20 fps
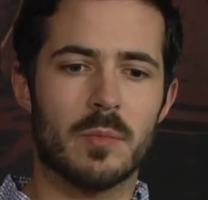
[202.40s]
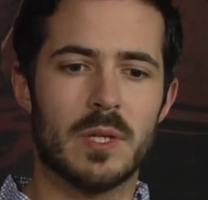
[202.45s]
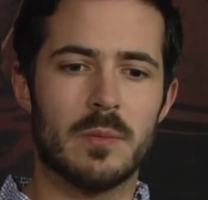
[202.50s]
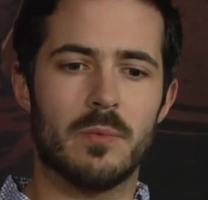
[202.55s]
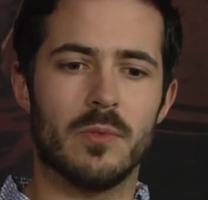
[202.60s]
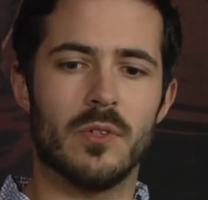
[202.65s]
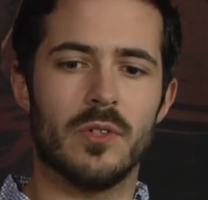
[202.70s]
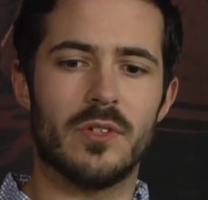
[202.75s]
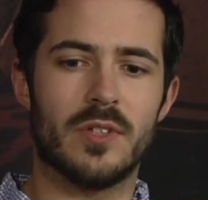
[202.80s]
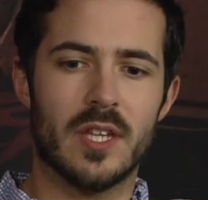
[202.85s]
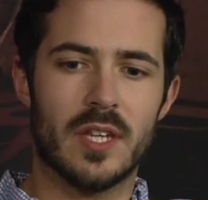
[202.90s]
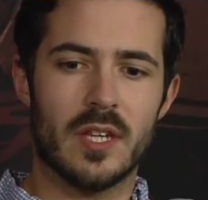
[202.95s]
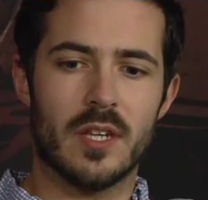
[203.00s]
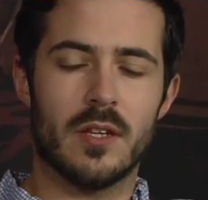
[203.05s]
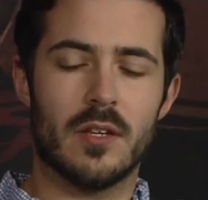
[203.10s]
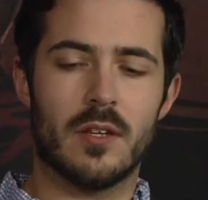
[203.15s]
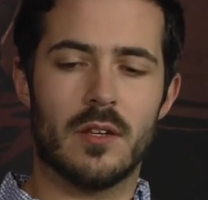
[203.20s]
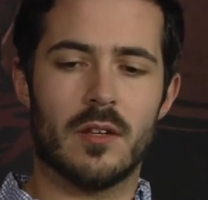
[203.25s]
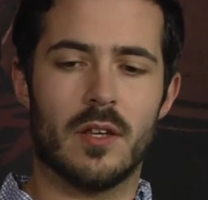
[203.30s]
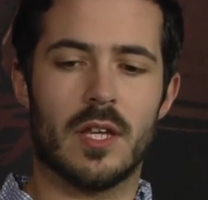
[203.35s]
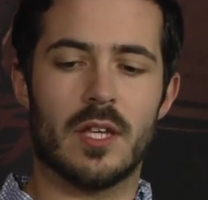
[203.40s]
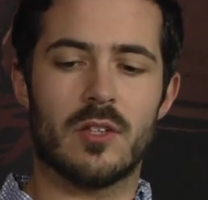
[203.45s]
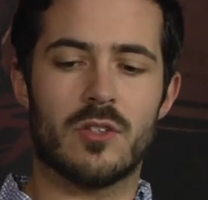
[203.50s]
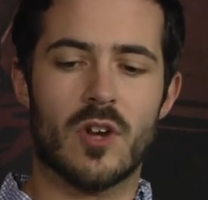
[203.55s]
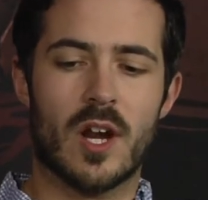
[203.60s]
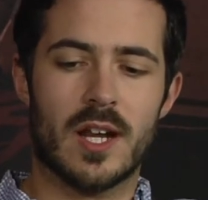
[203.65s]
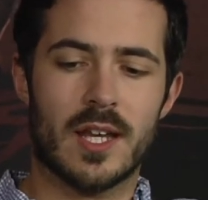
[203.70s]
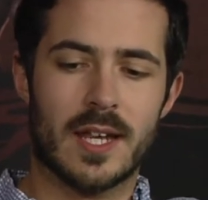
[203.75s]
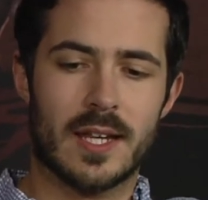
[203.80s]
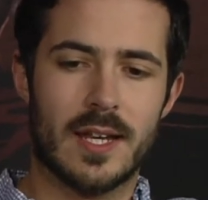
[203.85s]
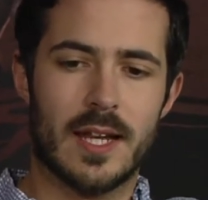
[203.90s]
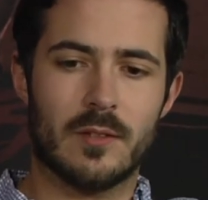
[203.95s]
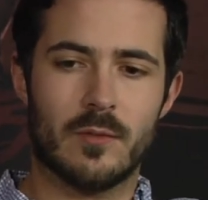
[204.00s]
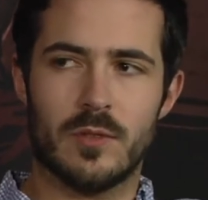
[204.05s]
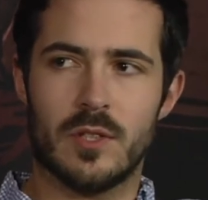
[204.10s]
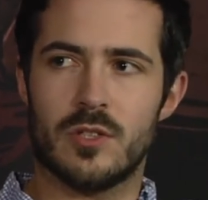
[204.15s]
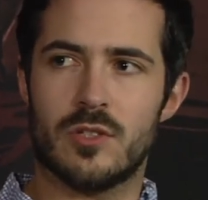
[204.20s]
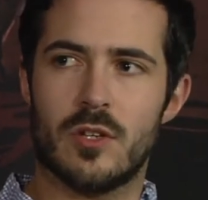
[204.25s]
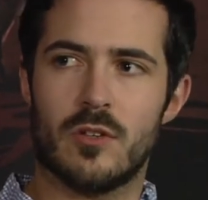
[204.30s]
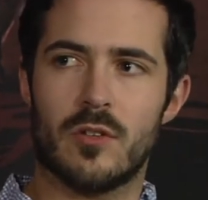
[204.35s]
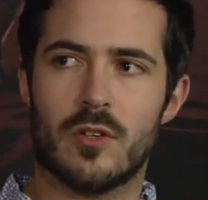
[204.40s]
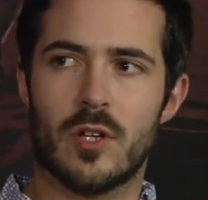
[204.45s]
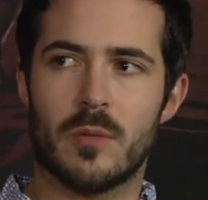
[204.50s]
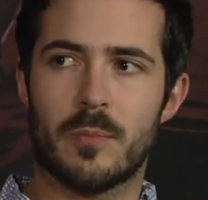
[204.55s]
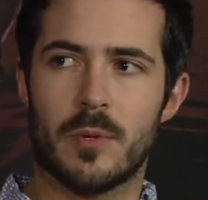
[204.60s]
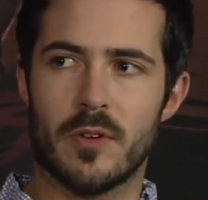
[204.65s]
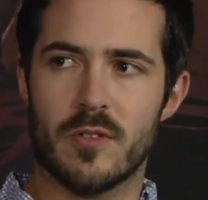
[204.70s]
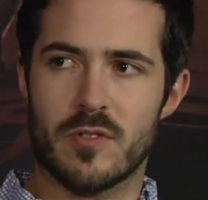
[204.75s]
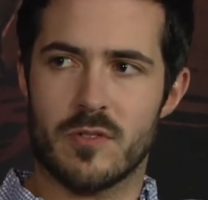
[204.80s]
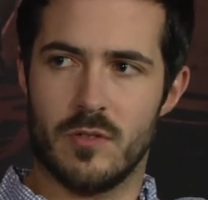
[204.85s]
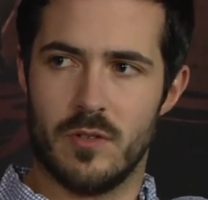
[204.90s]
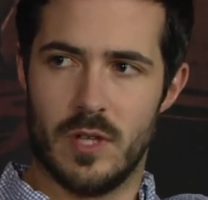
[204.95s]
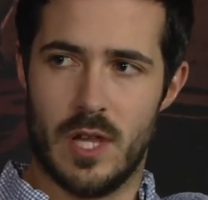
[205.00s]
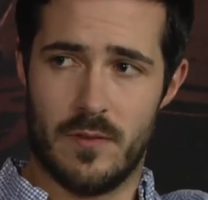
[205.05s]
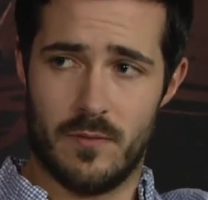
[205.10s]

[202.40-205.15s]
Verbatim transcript: where people didn't, like, try to connect with each other on a personal